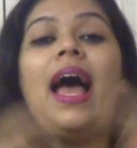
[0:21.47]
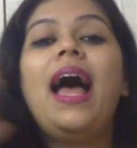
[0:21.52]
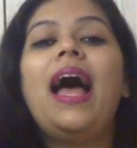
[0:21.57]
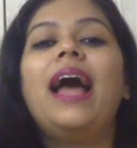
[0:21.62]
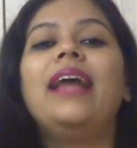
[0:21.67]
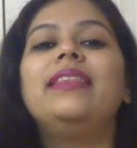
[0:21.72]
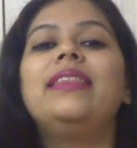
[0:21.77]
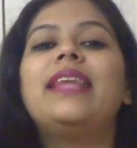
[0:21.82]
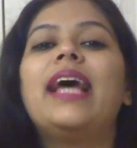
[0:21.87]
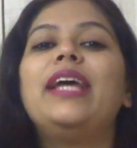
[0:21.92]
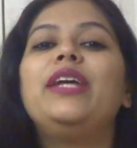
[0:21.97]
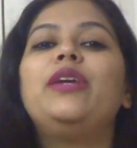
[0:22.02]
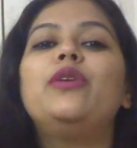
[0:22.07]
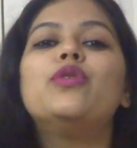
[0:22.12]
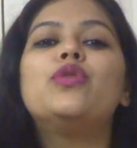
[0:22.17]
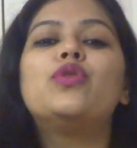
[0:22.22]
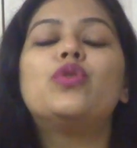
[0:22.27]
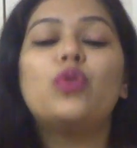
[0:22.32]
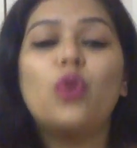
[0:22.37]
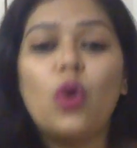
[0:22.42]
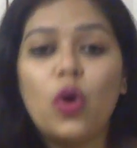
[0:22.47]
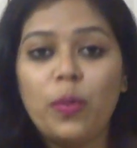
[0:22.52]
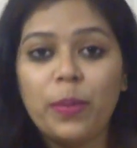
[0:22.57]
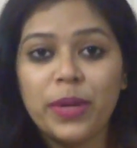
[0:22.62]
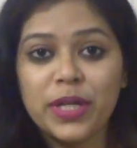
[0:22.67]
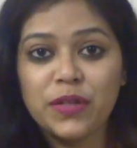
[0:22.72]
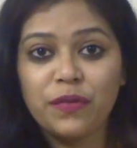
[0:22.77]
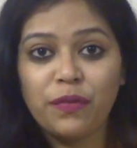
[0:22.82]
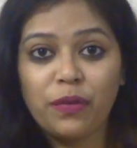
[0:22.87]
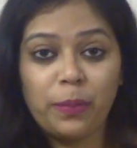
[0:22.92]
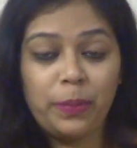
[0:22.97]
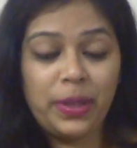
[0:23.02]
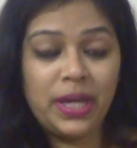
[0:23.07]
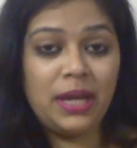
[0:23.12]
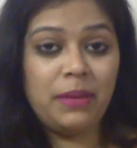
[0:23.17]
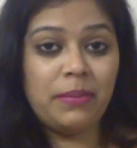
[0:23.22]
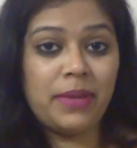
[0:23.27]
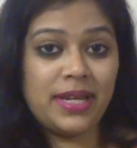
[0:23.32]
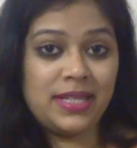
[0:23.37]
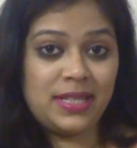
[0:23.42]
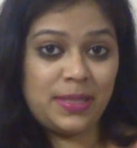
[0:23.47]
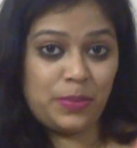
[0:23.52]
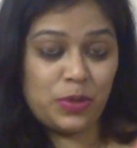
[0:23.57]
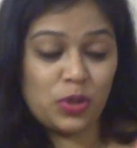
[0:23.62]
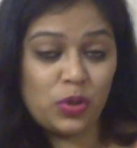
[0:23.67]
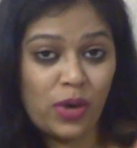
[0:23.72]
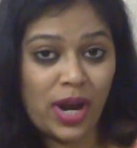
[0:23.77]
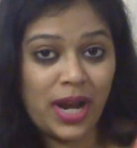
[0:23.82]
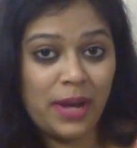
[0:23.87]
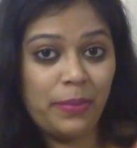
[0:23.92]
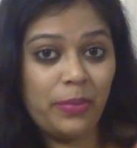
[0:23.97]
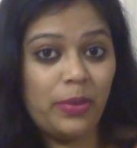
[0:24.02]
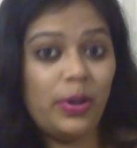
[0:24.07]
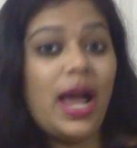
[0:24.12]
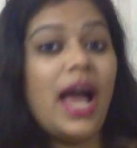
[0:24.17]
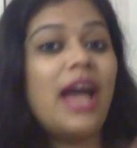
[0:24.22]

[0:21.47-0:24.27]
and thank you so much for being my subscriber.